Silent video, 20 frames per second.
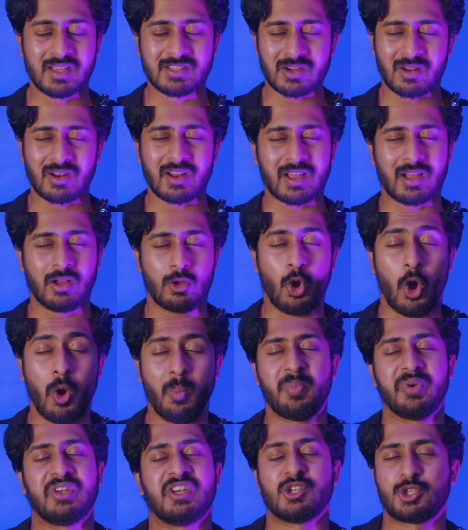it's not like a
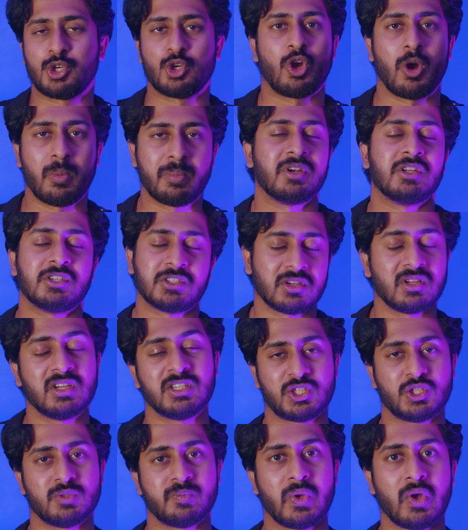competition competition,
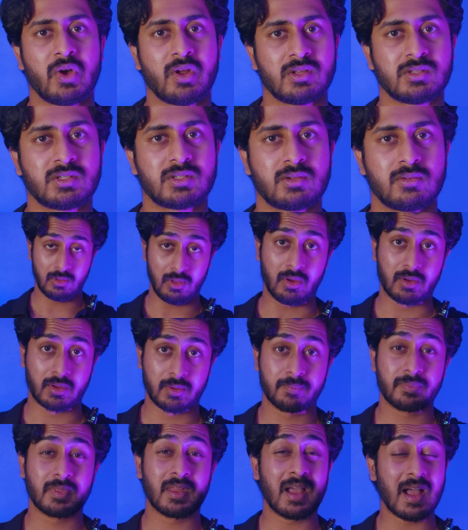let's just be honest. Look,
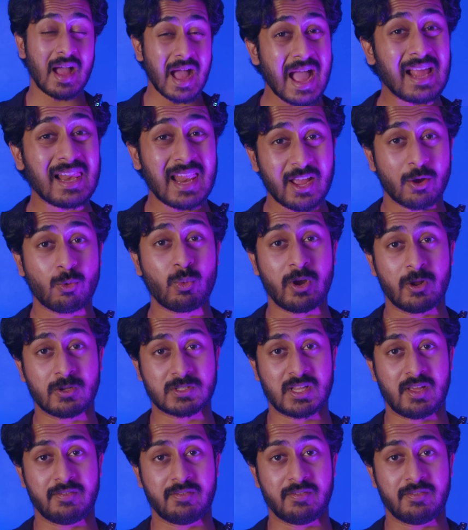I like Windows